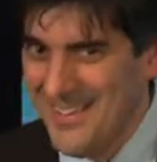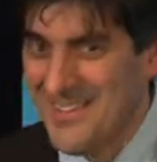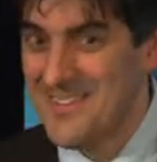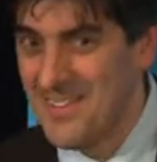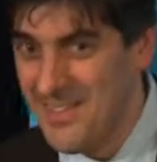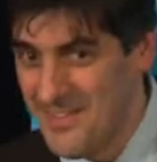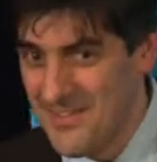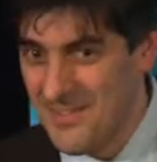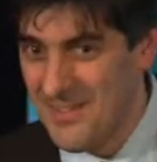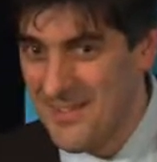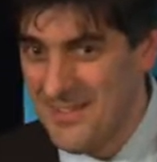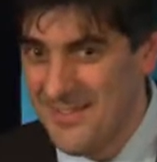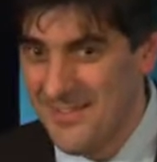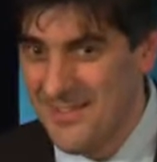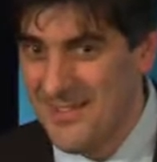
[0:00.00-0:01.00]
It sounds,
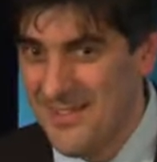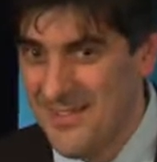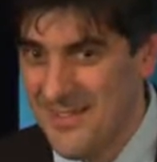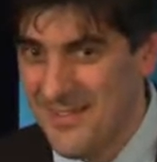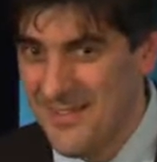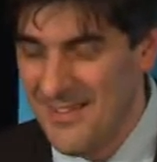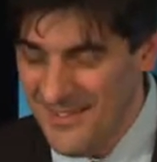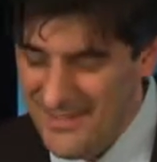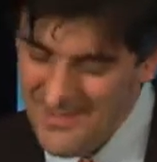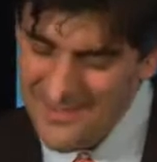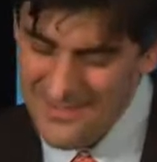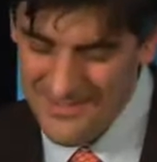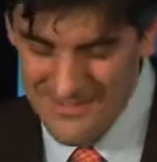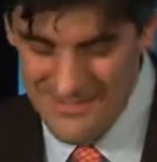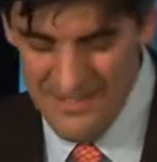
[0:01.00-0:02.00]

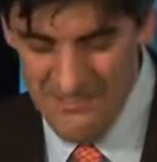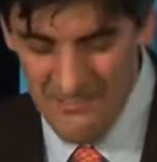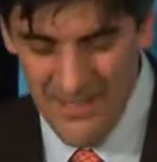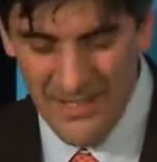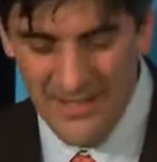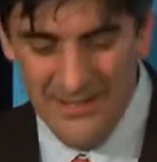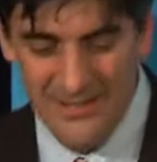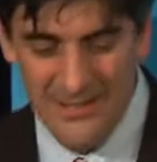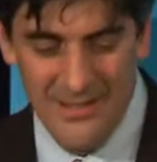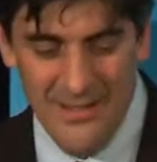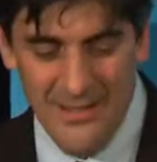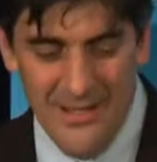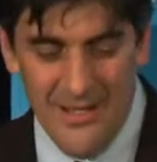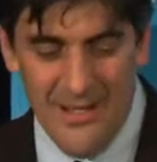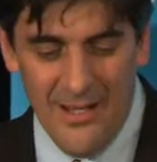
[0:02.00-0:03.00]
yes, but
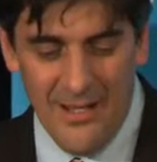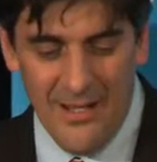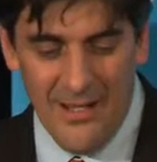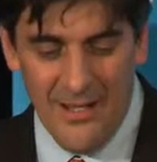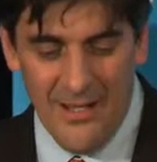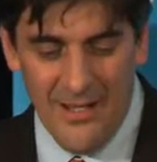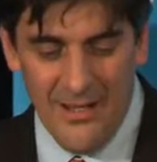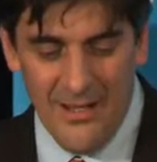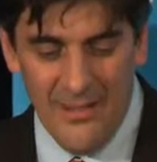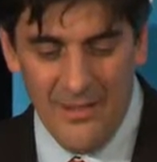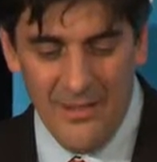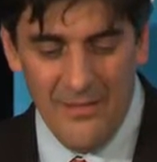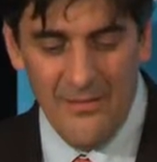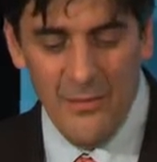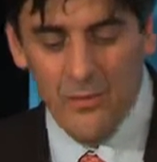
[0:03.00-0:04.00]

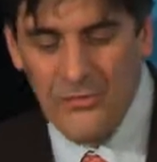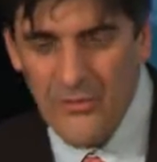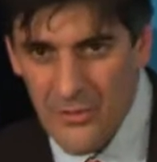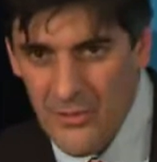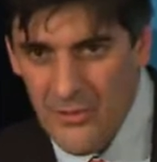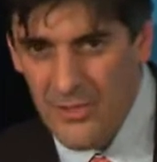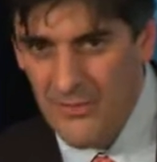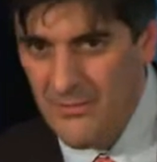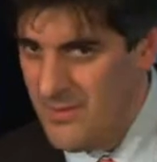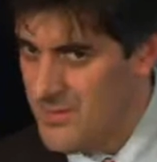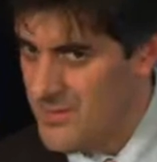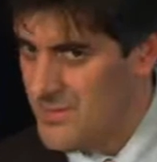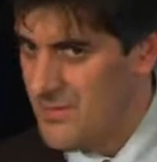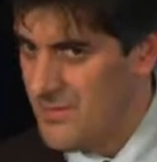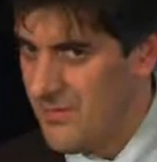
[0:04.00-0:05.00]
the alternative, and
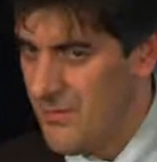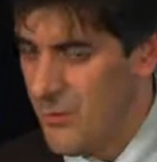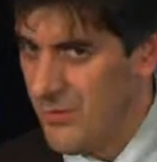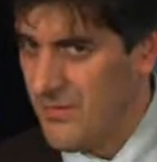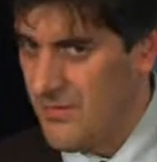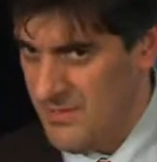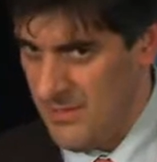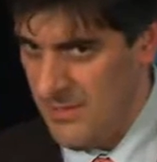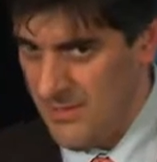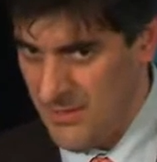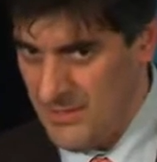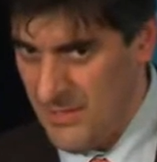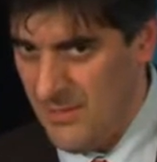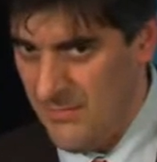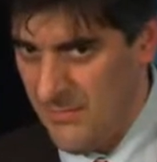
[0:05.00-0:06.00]
this is the difficult, I can
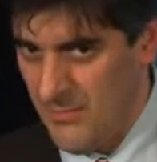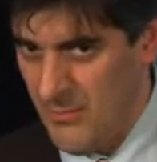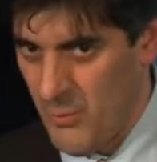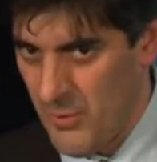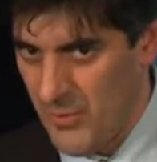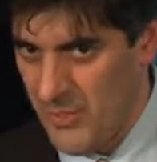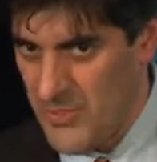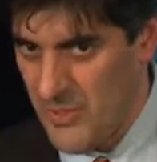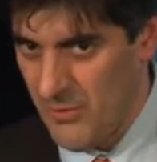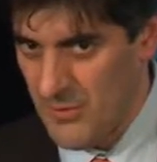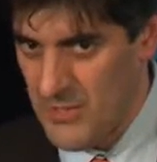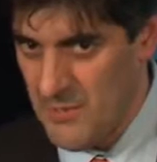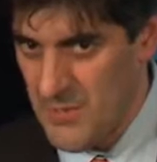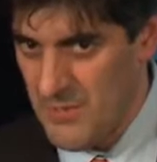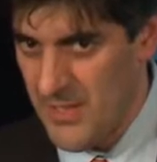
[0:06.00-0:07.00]
tell you from a working
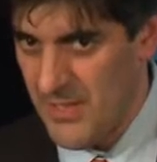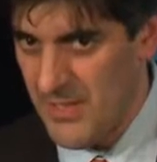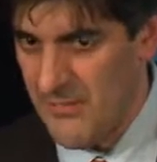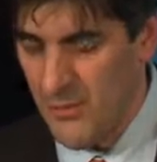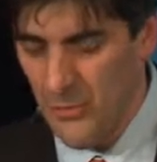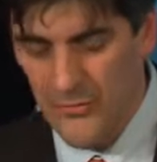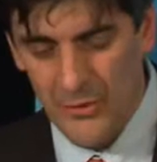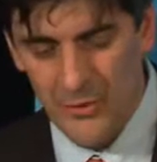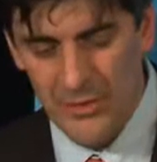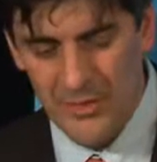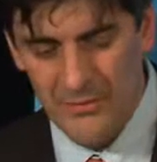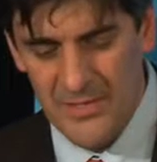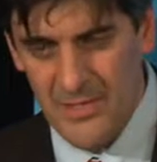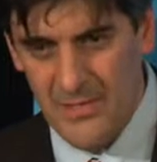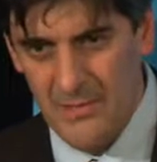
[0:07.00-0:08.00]
journalist perspective, the
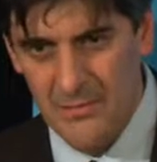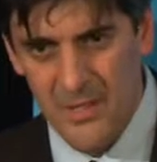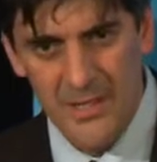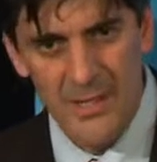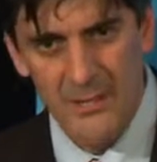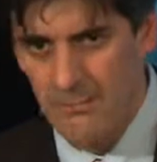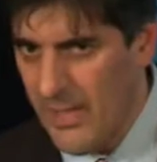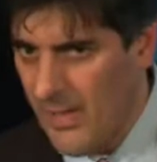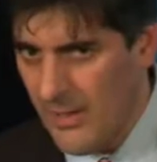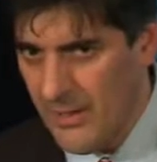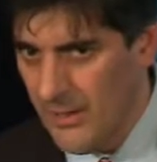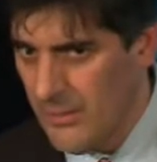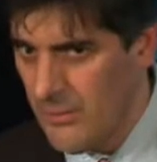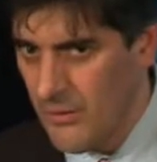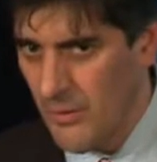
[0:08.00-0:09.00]
alternative is to end up
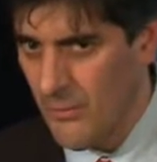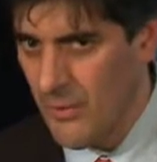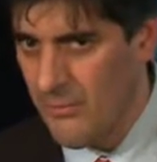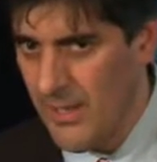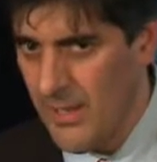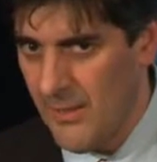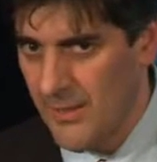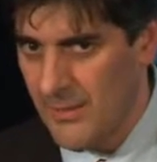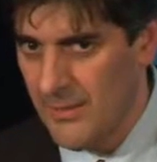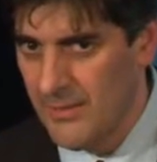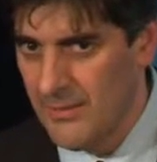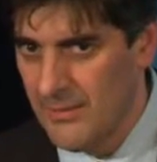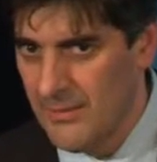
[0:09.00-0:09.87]
barracking and you don't want to barrack.